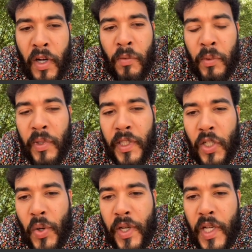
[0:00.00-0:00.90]
We're really
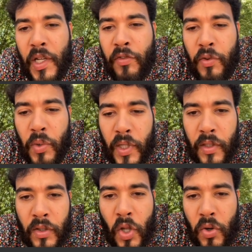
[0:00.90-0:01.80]
going for
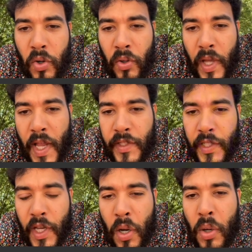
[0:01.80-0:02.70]
local
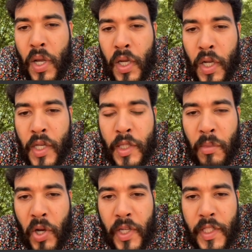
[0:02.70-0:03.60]
SEO, custom
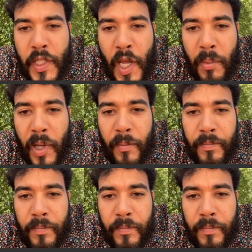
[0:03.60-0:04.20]
awnings Tampa.